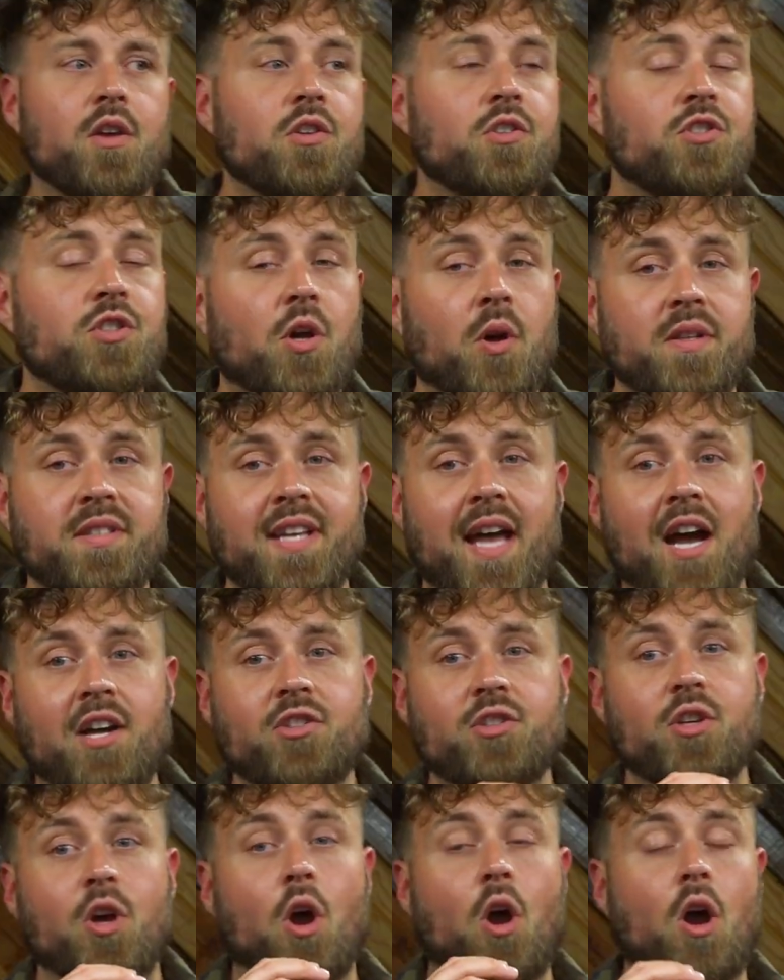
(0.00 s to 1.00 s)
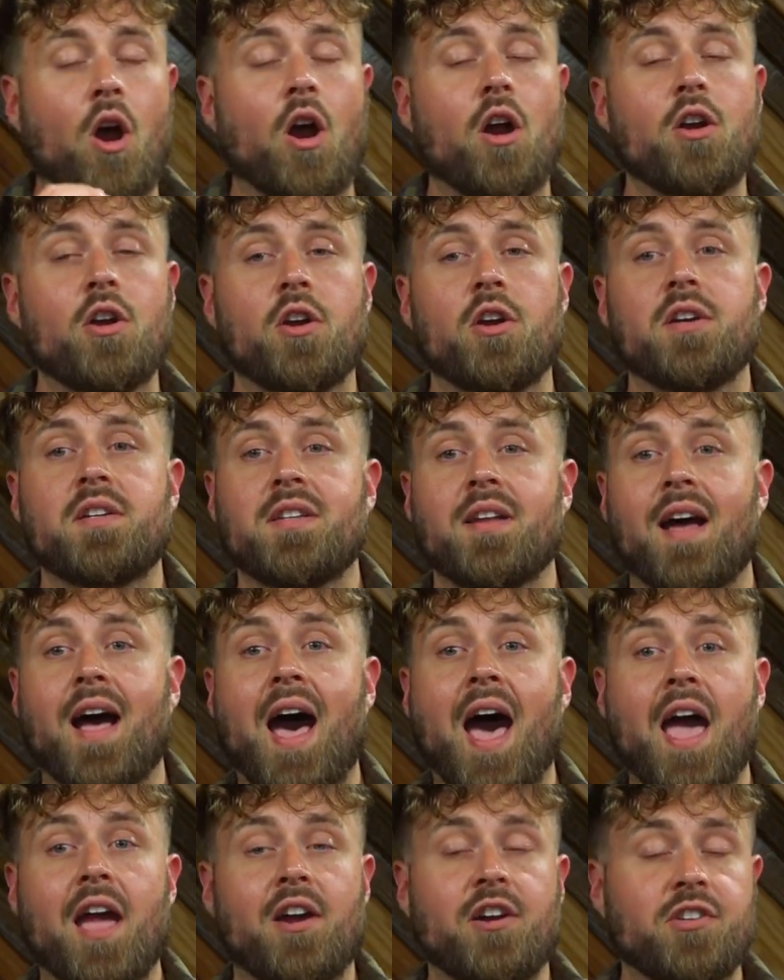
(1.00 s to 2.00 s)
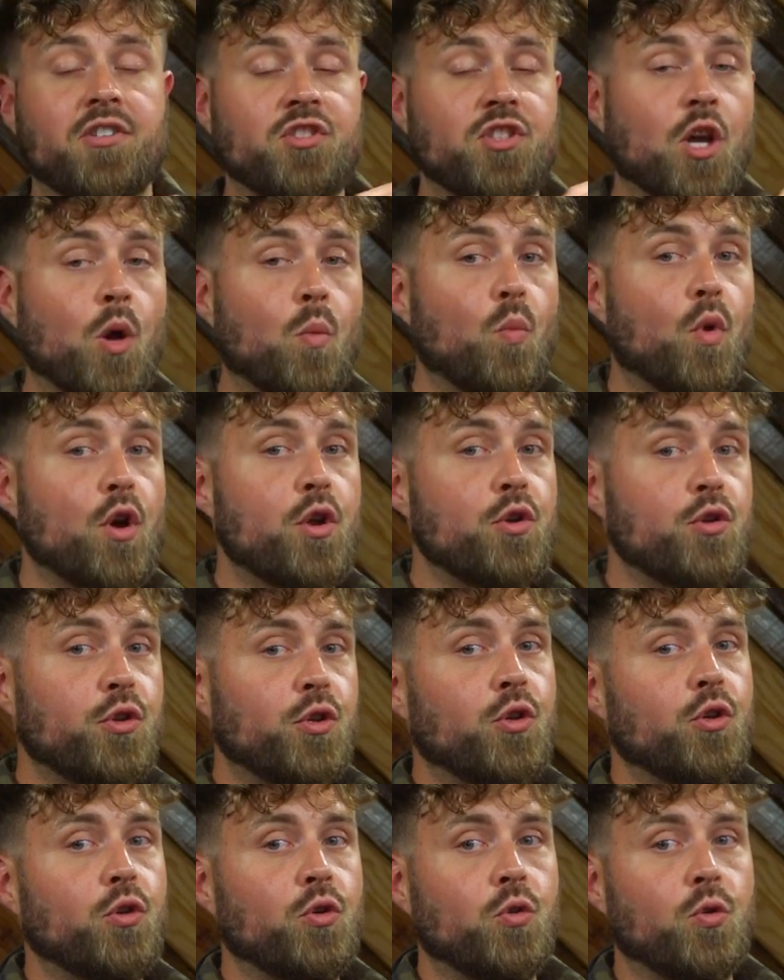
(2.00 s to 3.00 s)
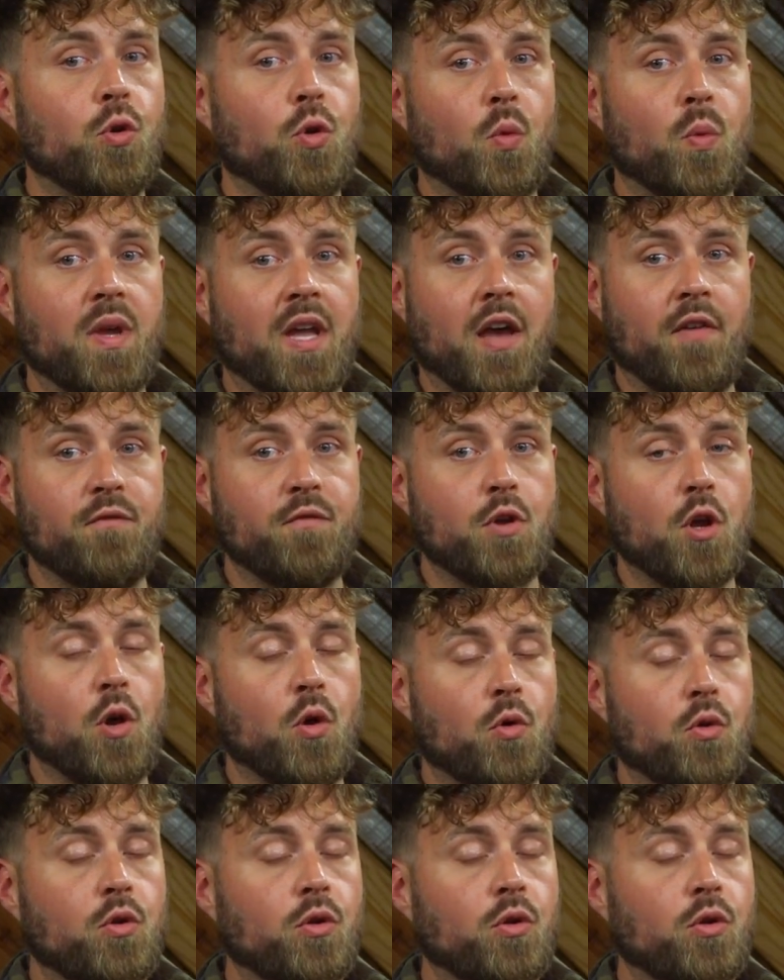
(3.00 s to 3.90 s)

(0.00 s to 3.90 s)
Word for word: So it's actually harder to hire someone new who we have no